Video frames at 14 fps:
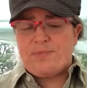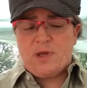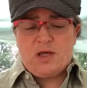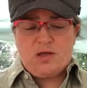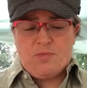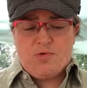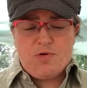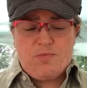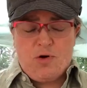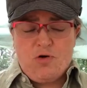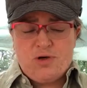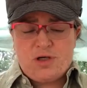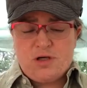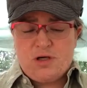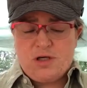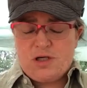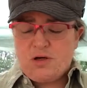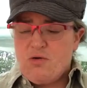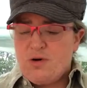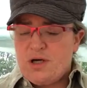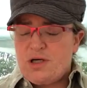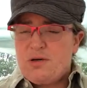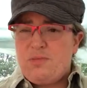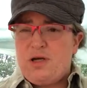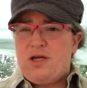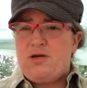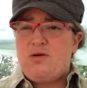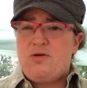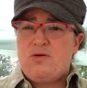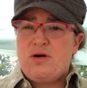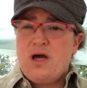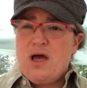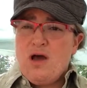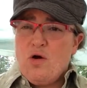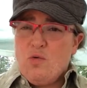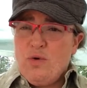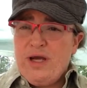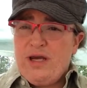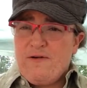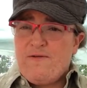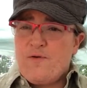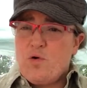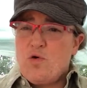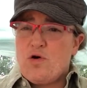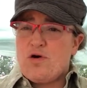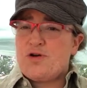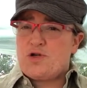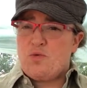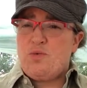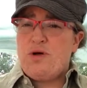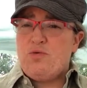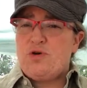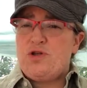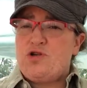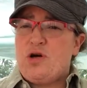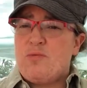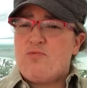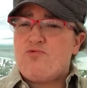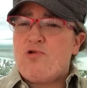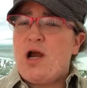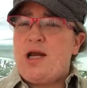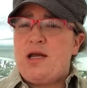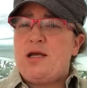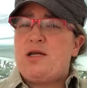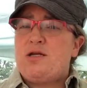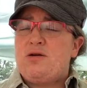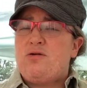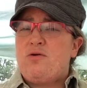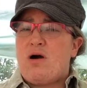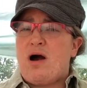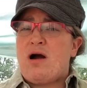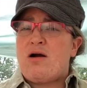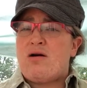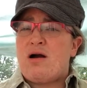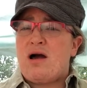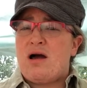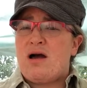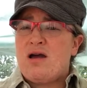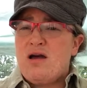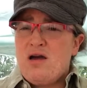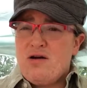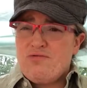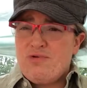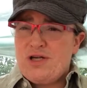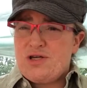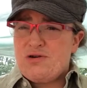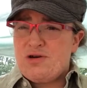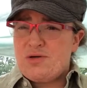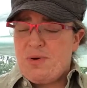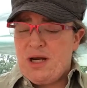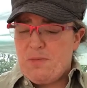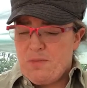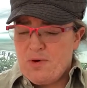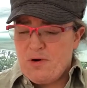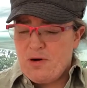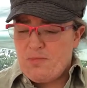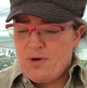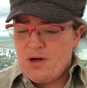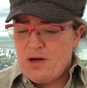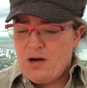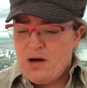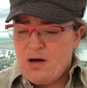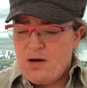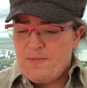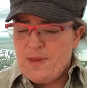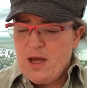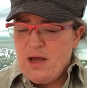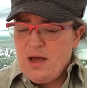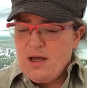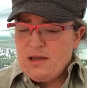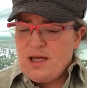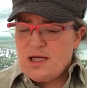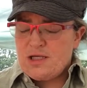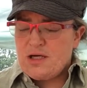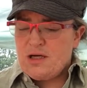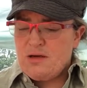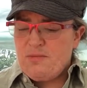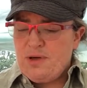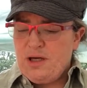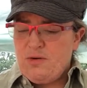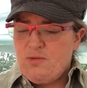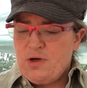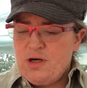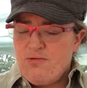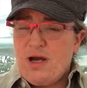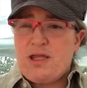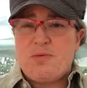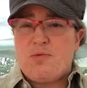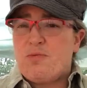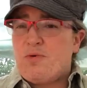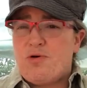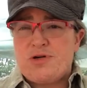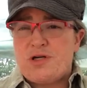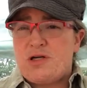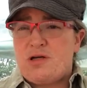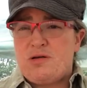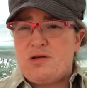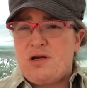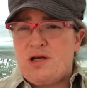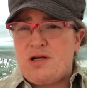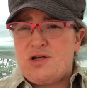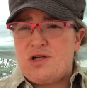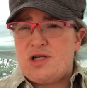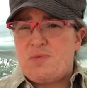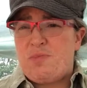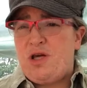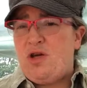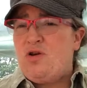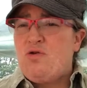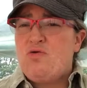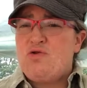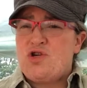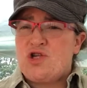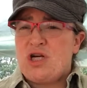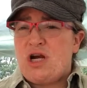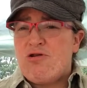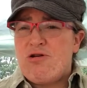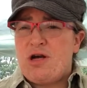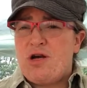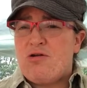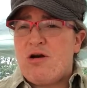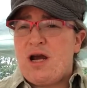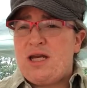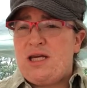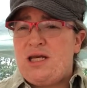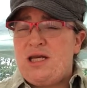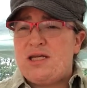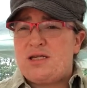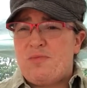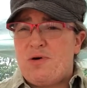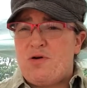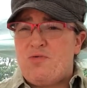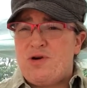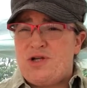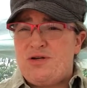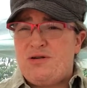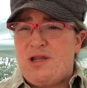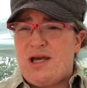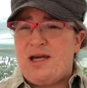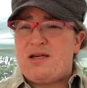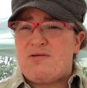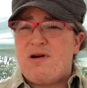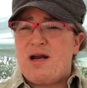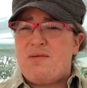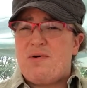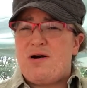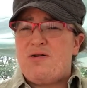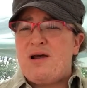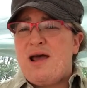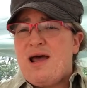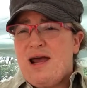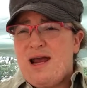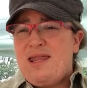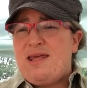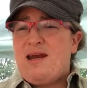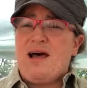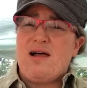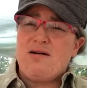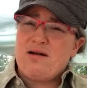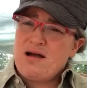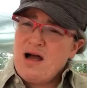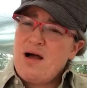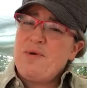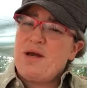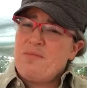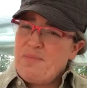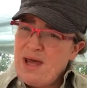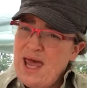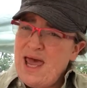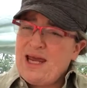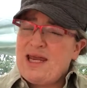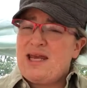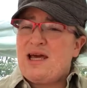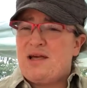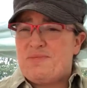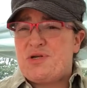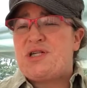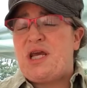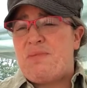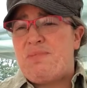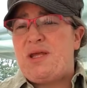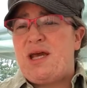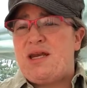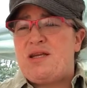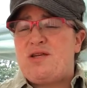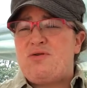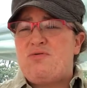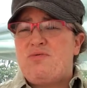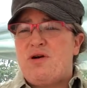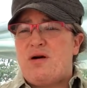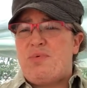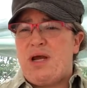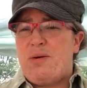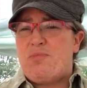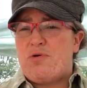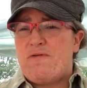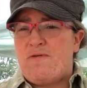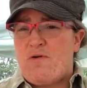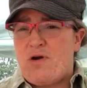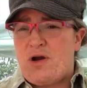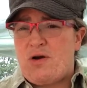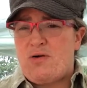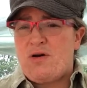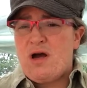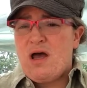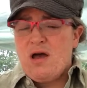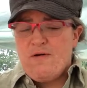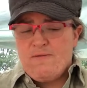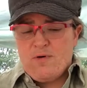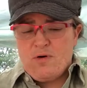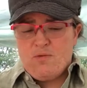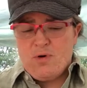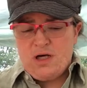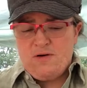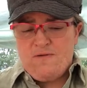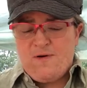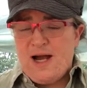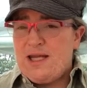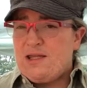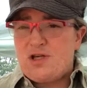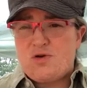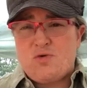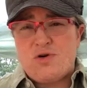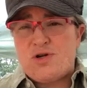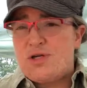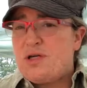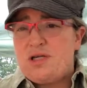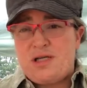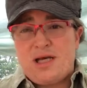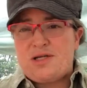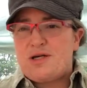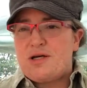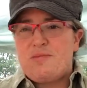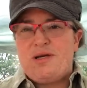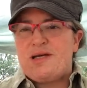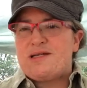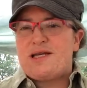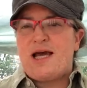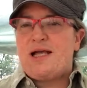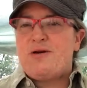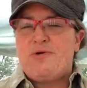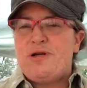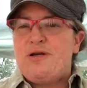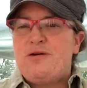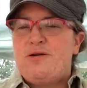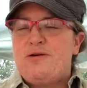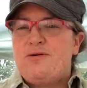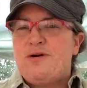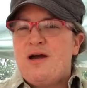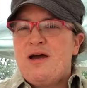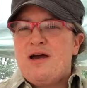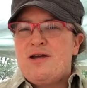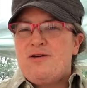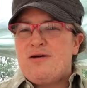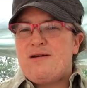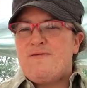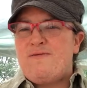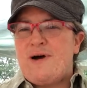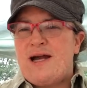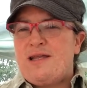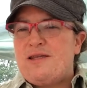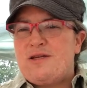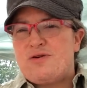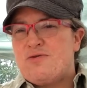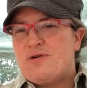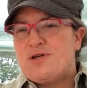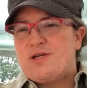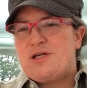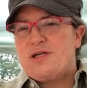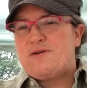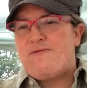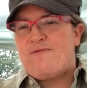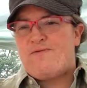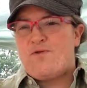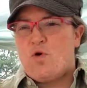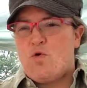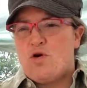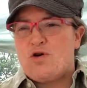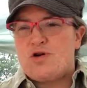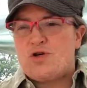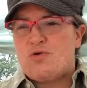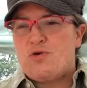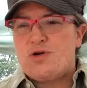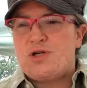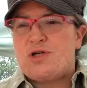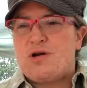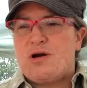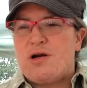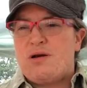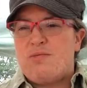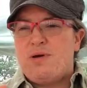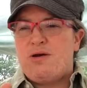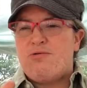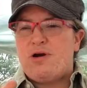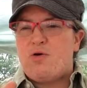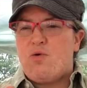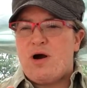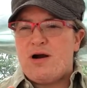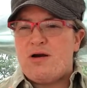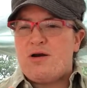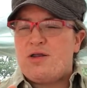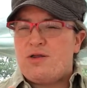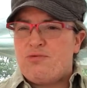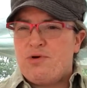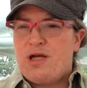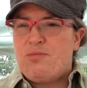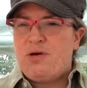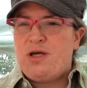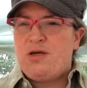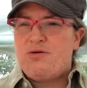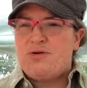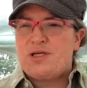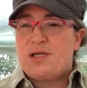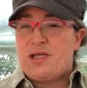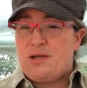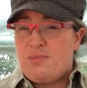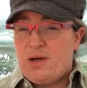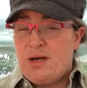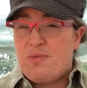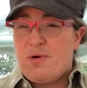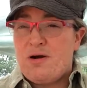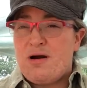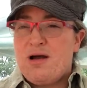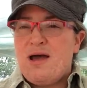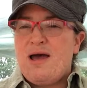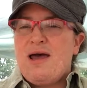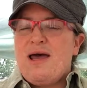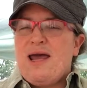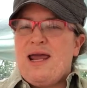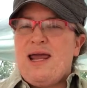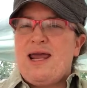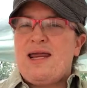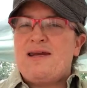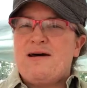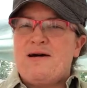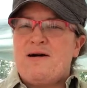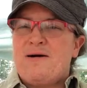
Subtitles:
the proposal is going to be due week 4, so we will jump right into our research paper, but that's going to be, when you write the proposal, it'll just be you sharing your ideas about what you'd like to write about, and then I'll comment back and help shape that into a paper for you. But when you find the sources, that's going to be exactly what you do. You're going to find the sources. 4 sources are going to be required, 3 to be used in the paper, and